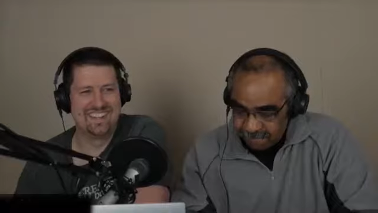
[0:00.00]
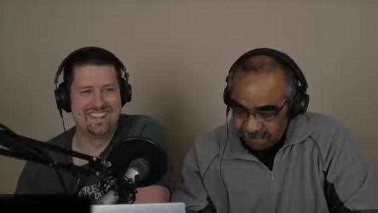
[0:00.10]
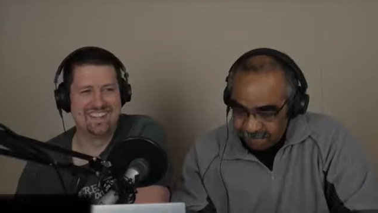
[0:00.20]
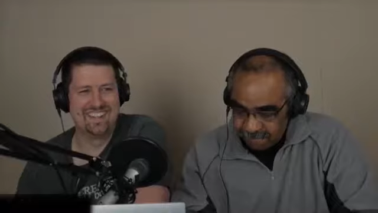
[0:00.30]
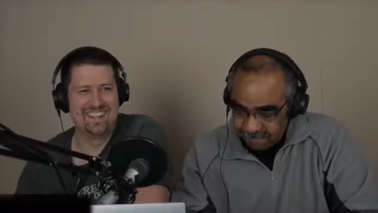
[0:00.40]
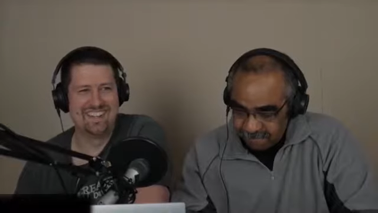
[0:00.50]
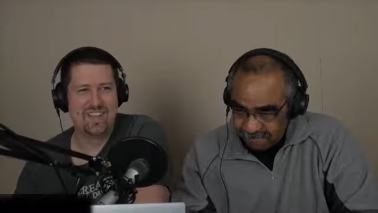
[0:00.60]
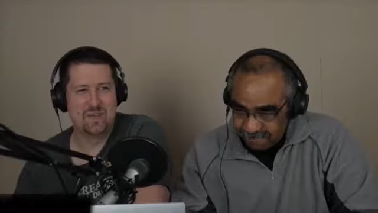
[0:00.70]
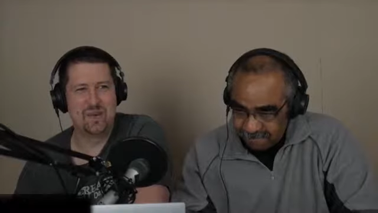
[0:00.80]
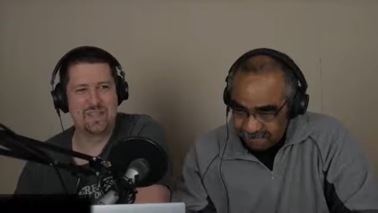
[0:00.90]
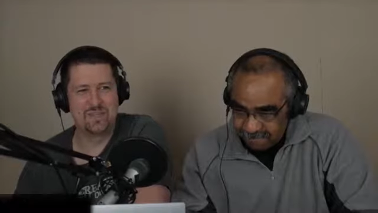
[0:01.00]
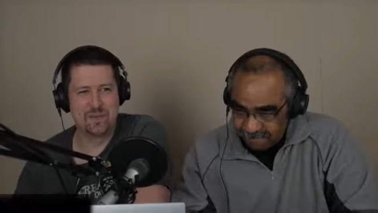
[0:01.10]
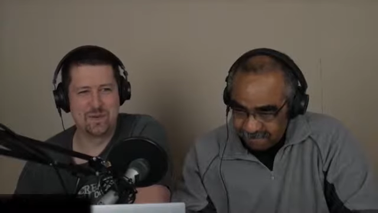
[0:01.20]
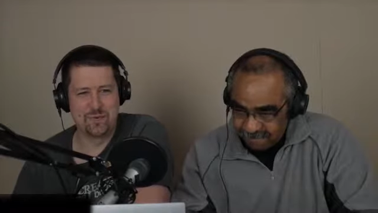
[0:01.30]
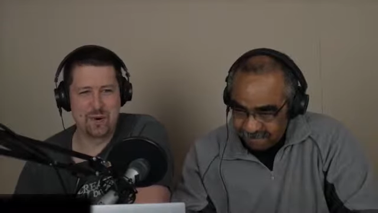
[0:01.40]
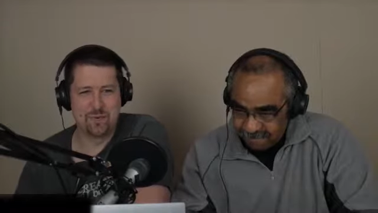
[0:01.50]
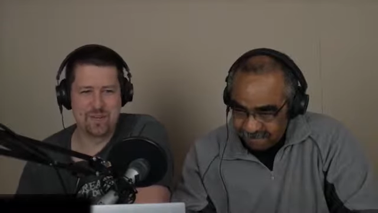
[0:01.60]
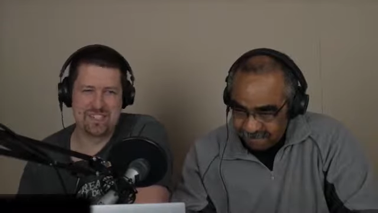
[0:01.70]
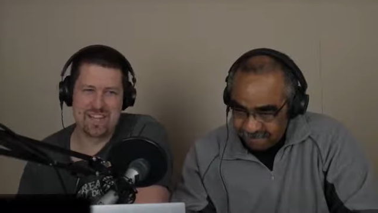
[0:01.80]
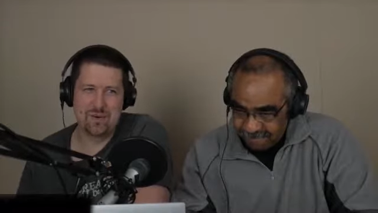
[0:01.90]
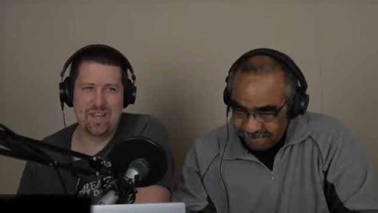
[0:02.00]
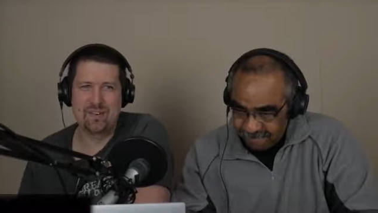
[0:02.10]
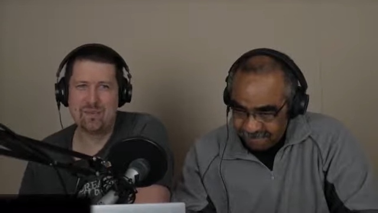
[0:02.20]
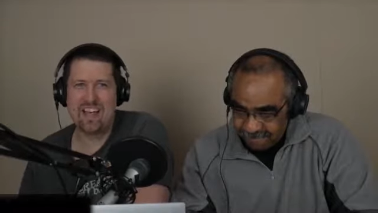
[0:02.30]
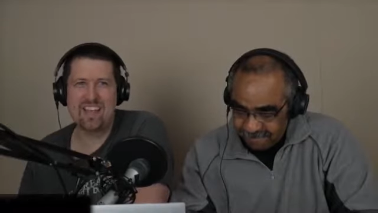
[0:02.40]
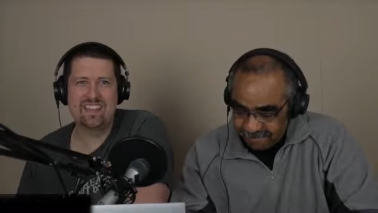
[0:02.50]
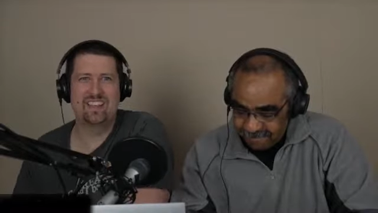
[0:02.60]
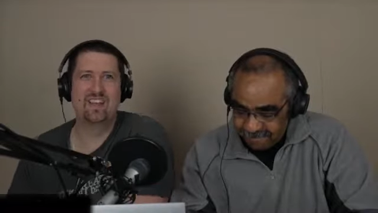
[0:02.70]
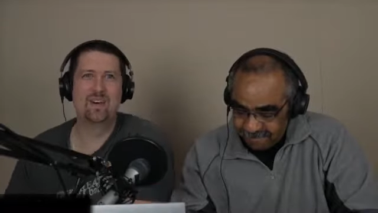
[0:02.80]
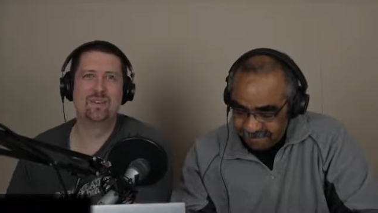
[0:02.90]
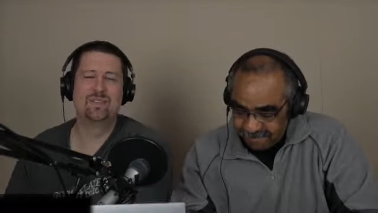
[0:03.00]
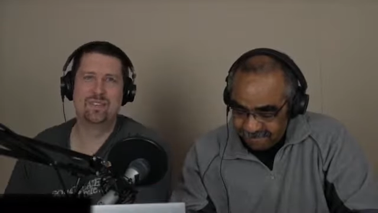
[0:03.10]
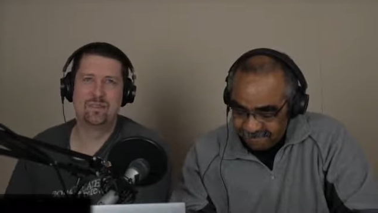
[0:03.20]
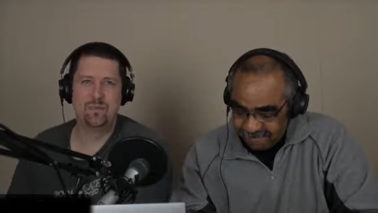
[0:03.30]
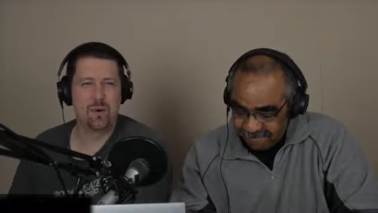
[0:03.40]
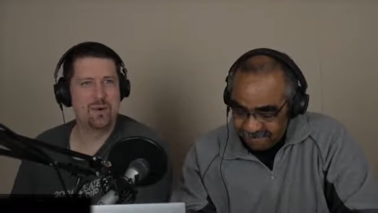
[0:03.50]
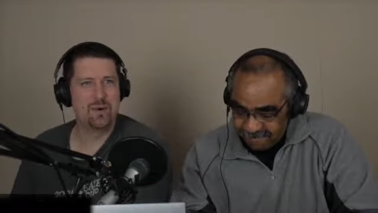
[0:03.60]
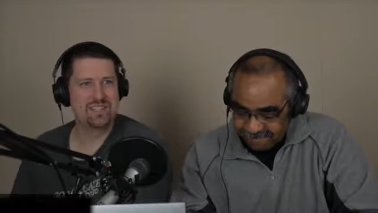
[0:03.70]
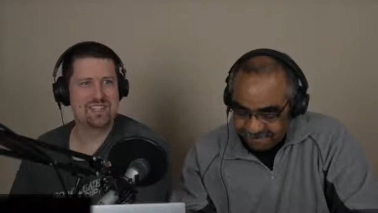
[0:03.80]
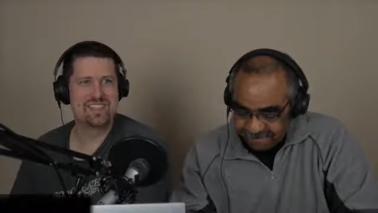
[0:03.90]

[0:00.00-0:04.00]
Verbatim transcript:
Speaker 1: you asked for reformers. I went, well, you know, Reformer. I mean, that's